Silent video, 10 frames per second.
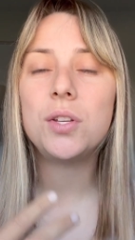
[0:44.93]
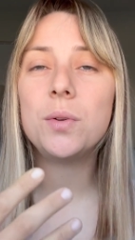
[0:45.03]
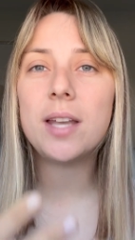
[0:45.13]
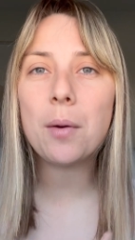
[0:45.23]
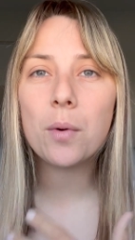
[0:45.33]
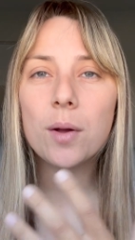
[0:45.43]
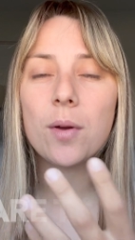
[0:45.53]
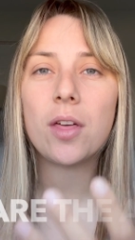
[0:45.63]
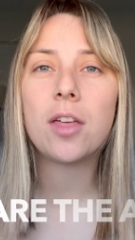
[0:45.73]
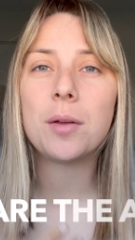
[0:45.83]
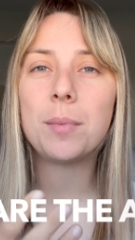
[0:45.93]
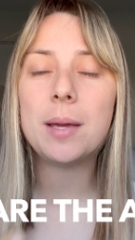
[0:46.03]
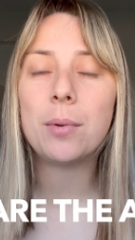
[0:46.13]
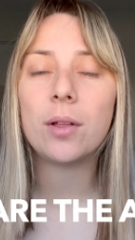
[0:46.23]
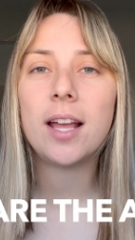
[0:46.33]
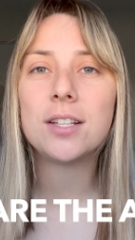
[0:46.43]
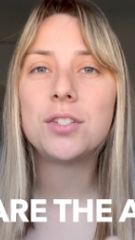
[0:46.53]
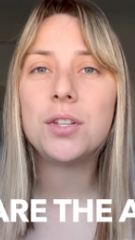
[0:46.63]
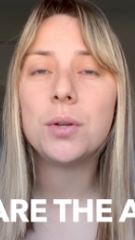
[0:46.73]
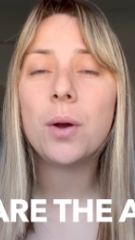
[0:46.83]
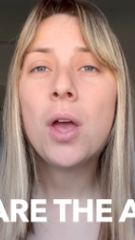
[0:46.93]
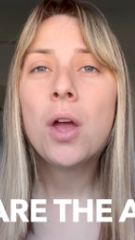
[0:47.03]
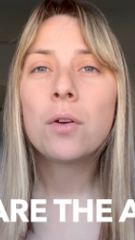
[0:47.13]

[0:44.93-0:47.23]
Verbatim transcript: to network with other people and to